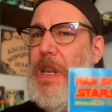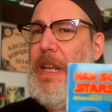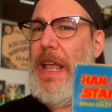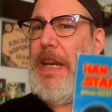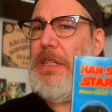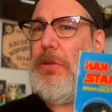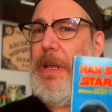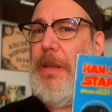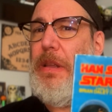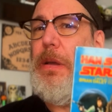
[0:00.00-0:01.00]
get into
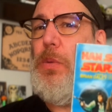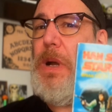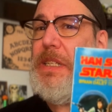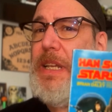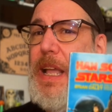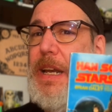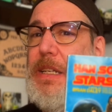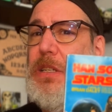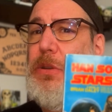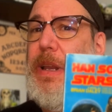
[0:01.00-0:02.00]
it. Once I got
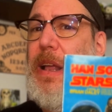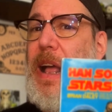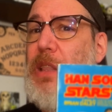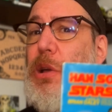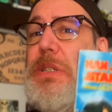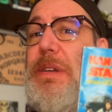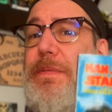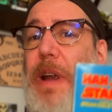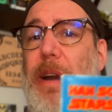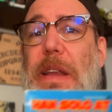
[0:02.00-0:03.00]
into it, I thought it was a
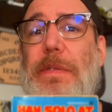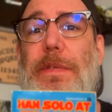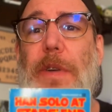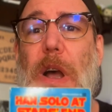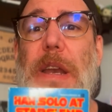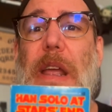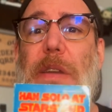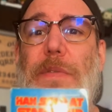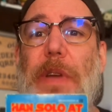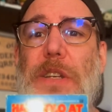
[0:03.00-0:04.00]
very fun
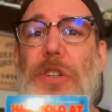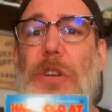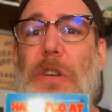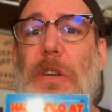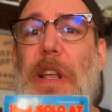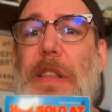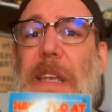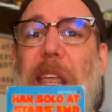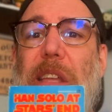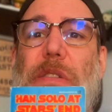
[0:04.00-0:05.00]
adventure that
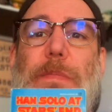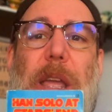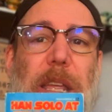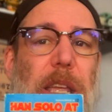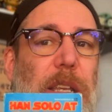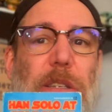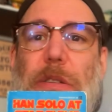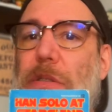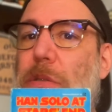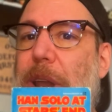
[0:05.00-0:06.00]
they could make
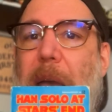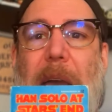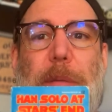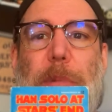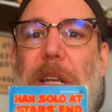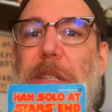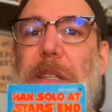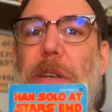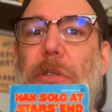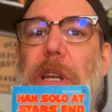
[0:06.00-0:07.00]
into an animated
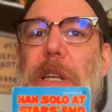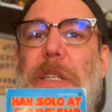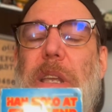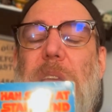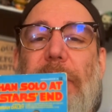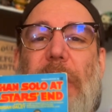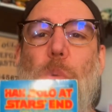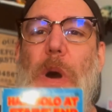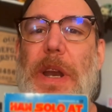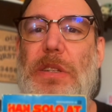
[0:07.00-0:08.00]
series if they
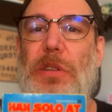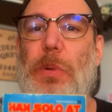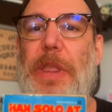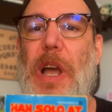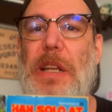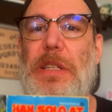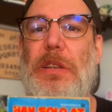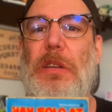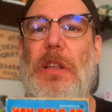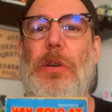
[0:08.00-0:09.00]
wanted to with Han
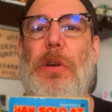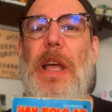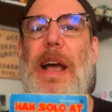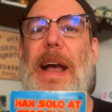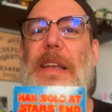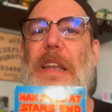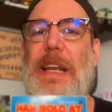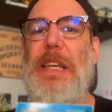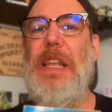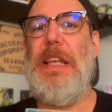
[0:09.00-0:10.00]
Solo. I
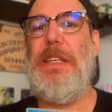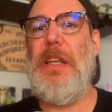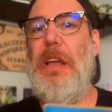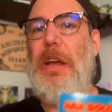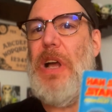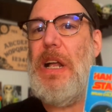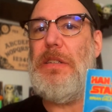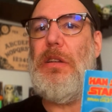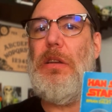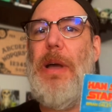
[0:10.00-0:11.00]
liked the idea of Han
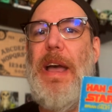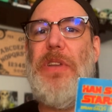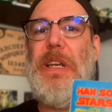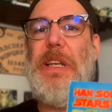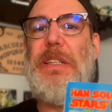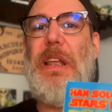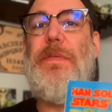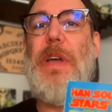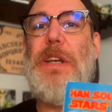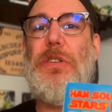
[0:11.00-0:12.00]
Solo having these
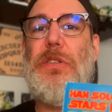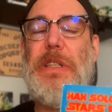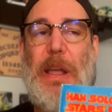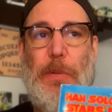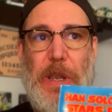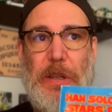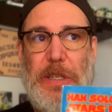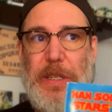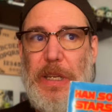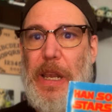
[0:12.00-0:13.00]
adventures that we could
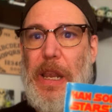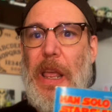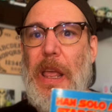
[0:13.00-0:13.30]
see